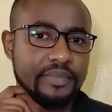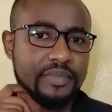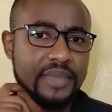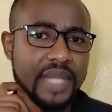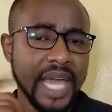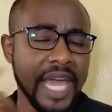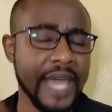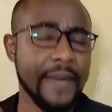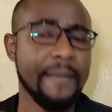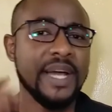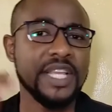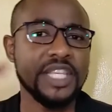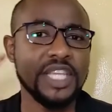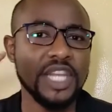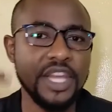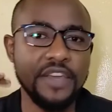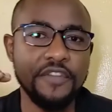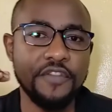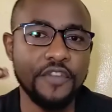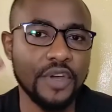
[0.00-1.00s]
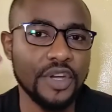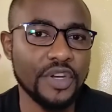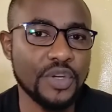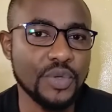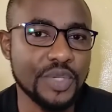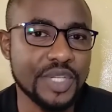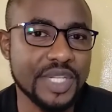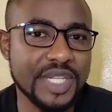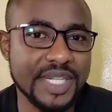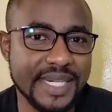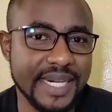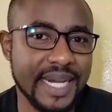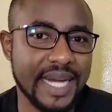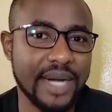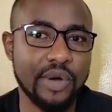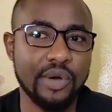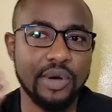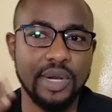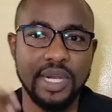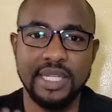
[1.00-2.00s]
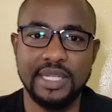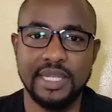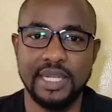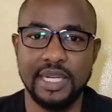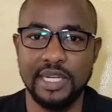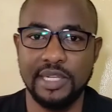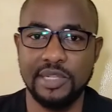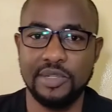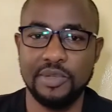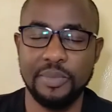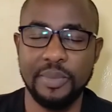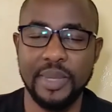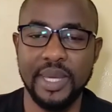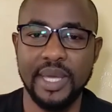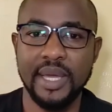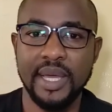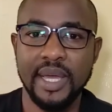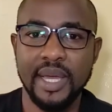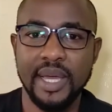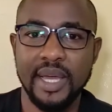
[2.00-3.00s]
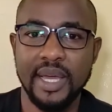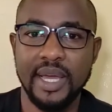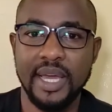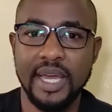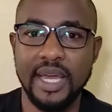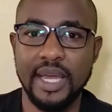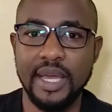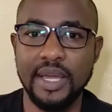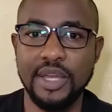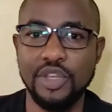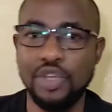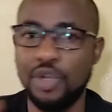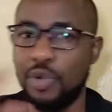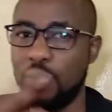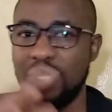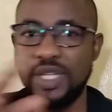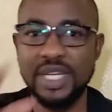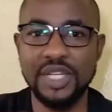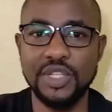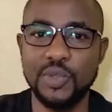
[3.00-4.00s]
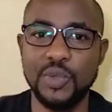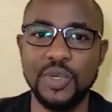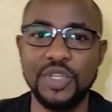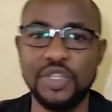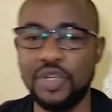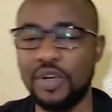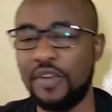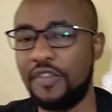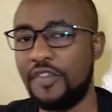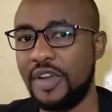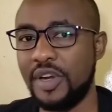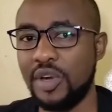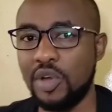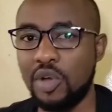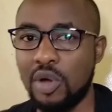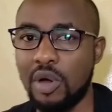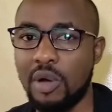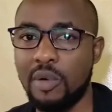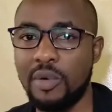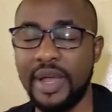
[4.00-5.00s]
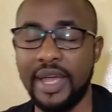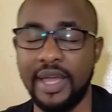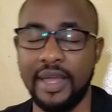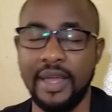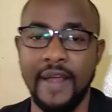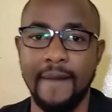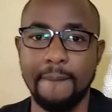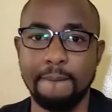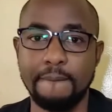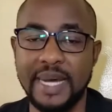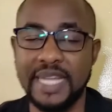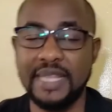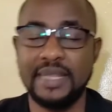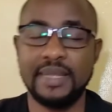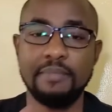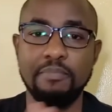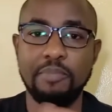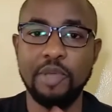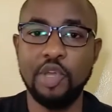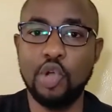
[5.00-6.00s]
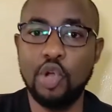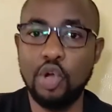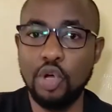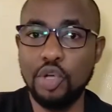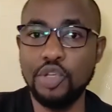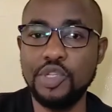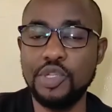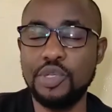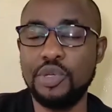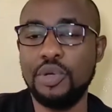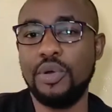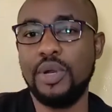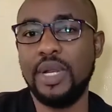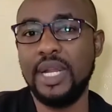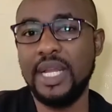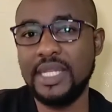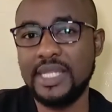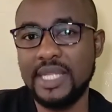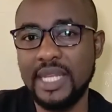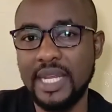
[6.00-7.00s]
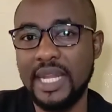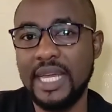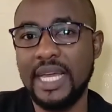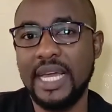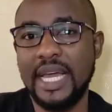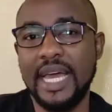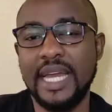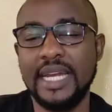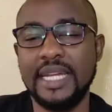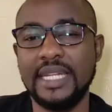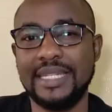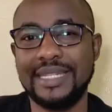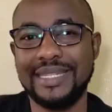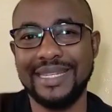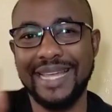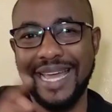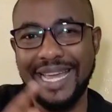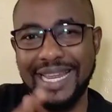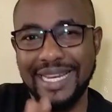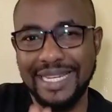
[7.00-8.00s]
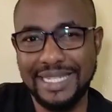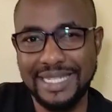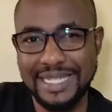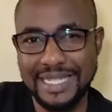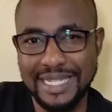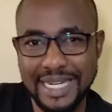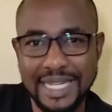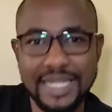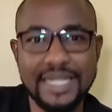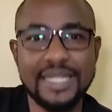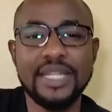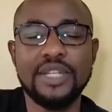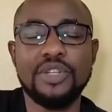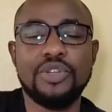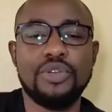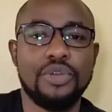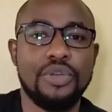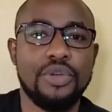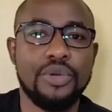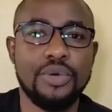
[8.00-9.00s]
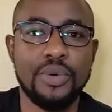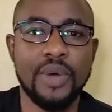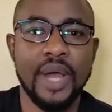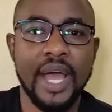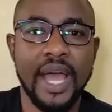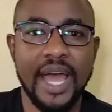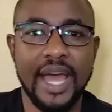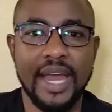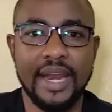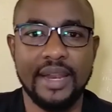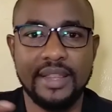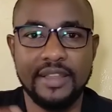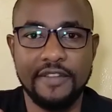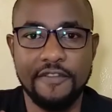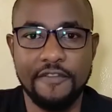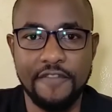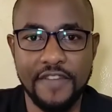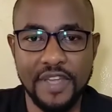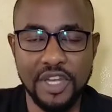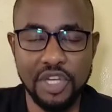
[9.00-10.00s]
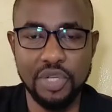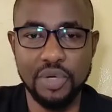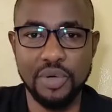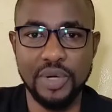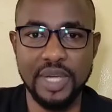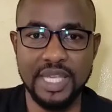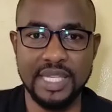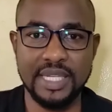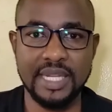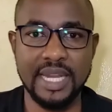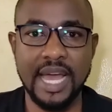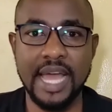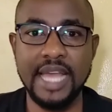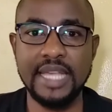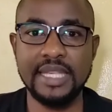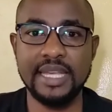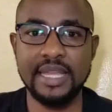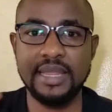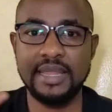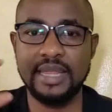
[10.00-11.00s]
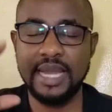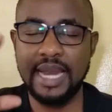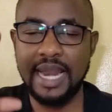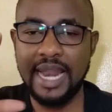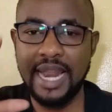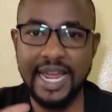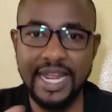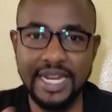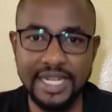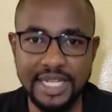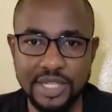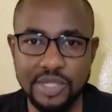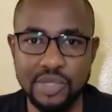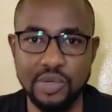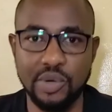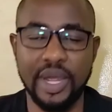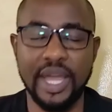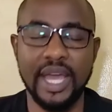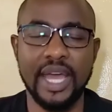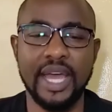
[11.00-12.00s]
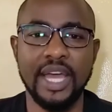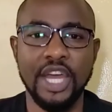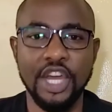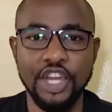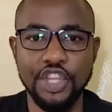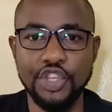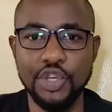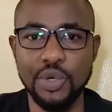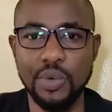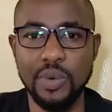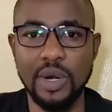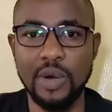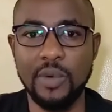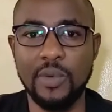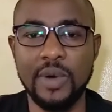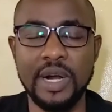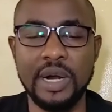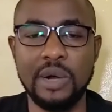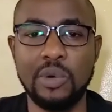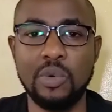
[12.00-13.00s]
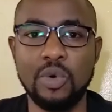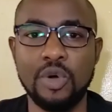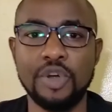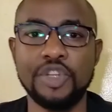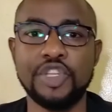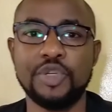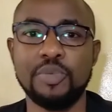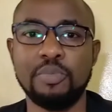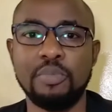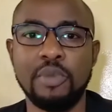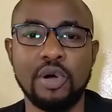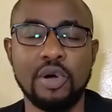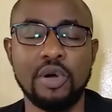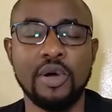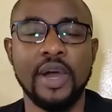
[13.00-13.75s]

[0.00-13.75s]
Imagine if you had to struggle listening to me. you will just switch off and go away. But because you're listening and it's interesting to you, and the video is nice and the light is okay, you will want to watch more,